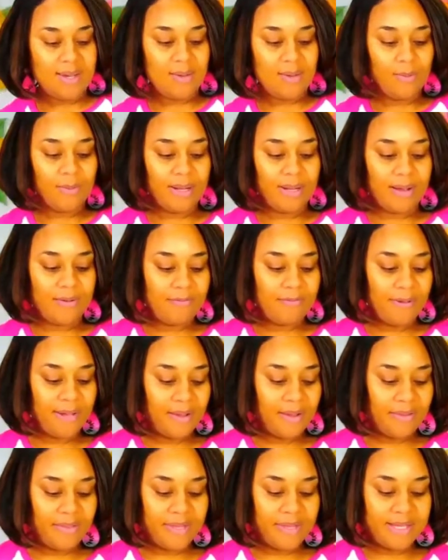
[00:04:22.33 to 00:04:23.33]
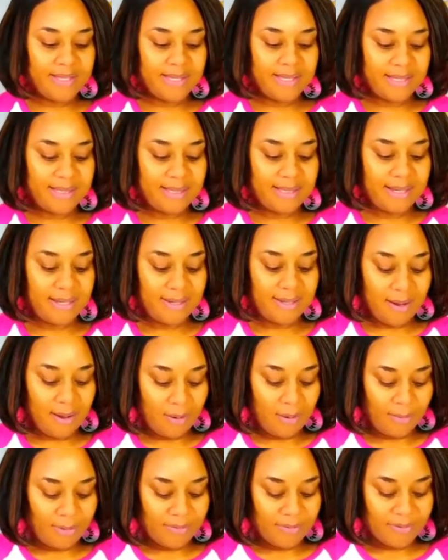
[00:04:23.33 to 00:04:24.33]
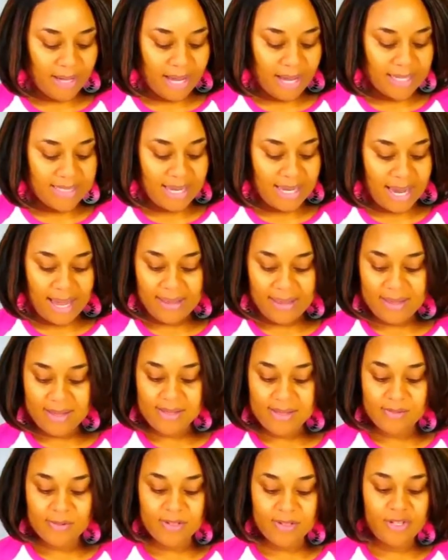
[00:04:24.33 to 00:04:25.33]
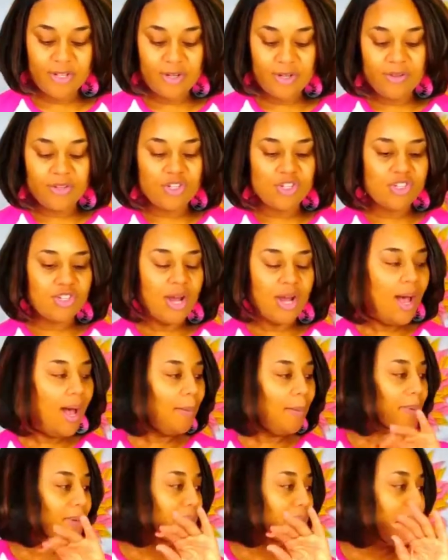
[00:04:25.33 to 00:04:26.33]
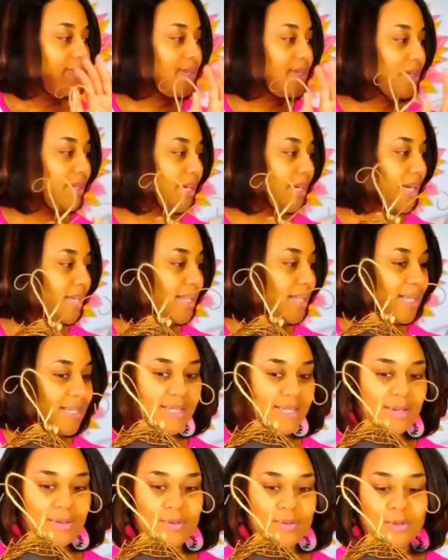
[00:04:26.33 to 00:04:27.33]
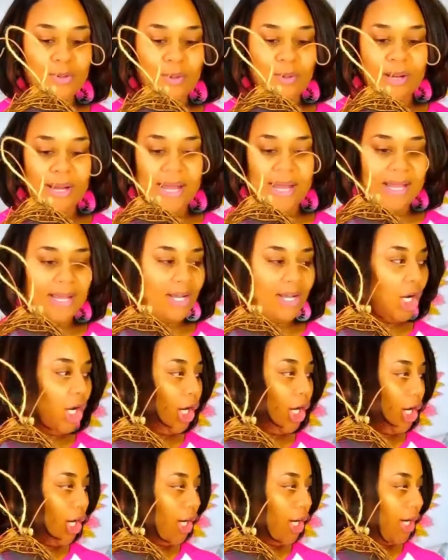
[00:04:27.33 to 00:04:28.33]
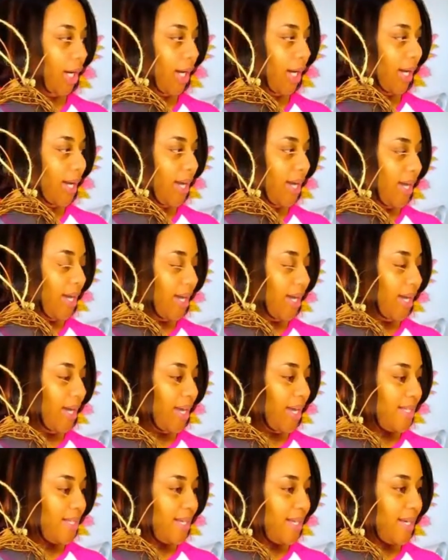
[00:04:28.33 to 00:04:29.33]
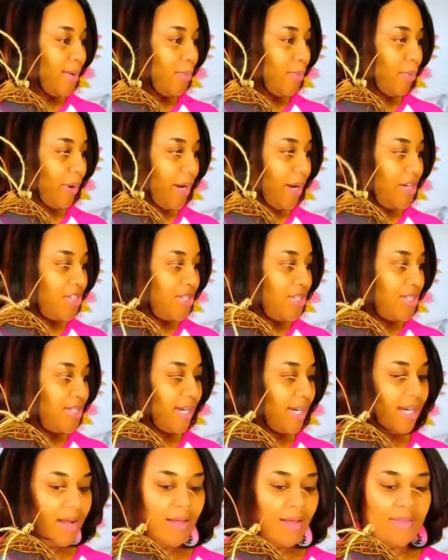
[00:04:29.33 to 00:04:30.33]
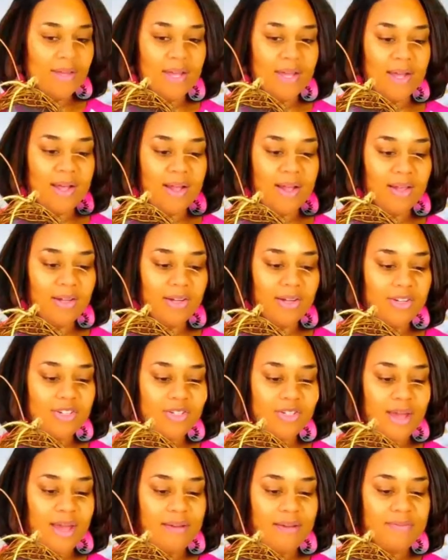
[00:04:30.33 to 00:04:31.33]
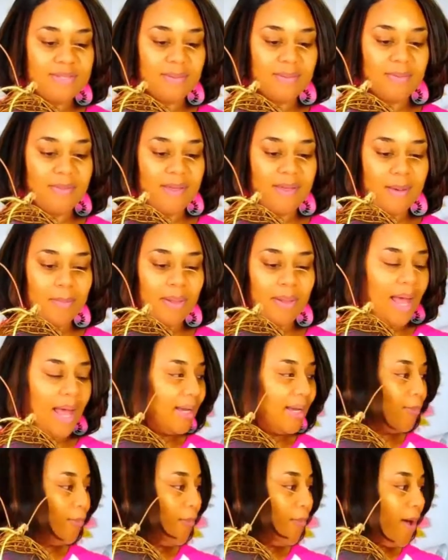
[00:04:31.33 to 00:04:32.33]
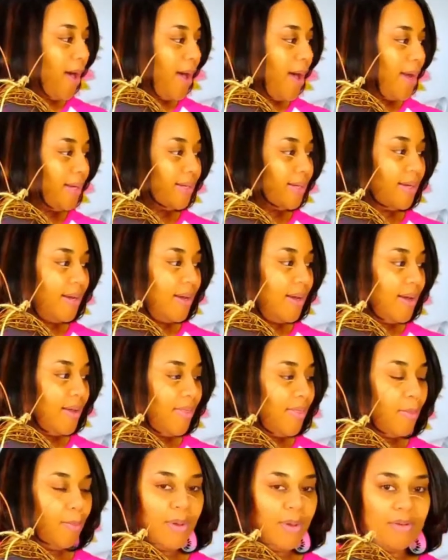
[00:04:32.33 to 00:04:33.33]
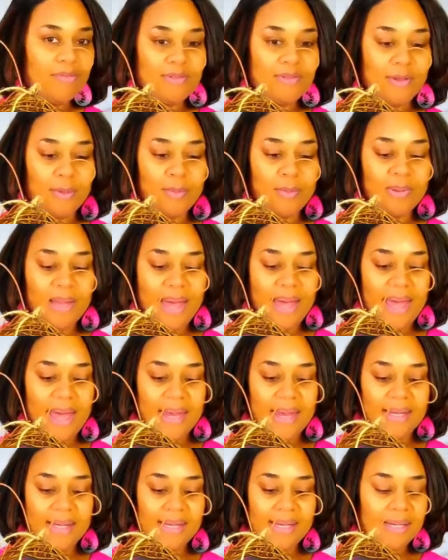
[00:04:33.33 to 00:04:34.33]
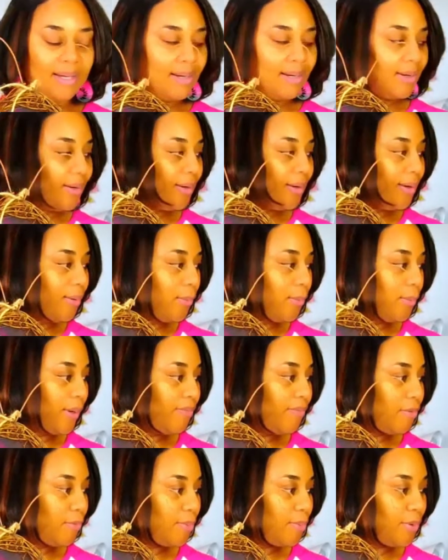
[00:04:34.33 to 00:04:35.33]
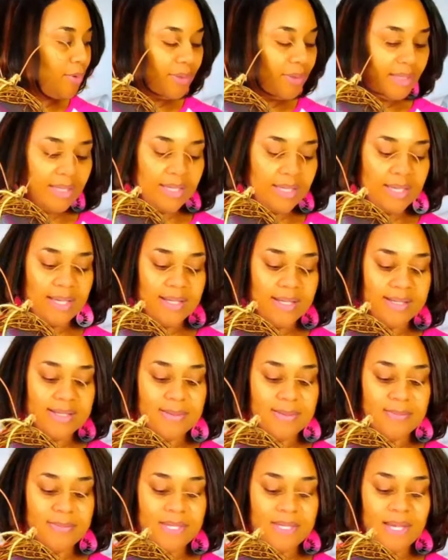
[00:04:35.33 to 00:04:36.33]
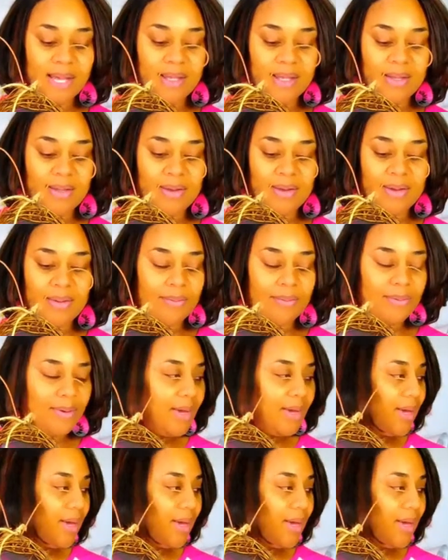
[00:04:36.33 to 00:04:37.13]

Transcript: when I found this, I said, y'all, we've got to add this one to the shop. So look at this little door hanger. Isn't it precious? Look at all the colors. You have some of that black and white, the buffalo plaid here. We're even pulling in some yellow.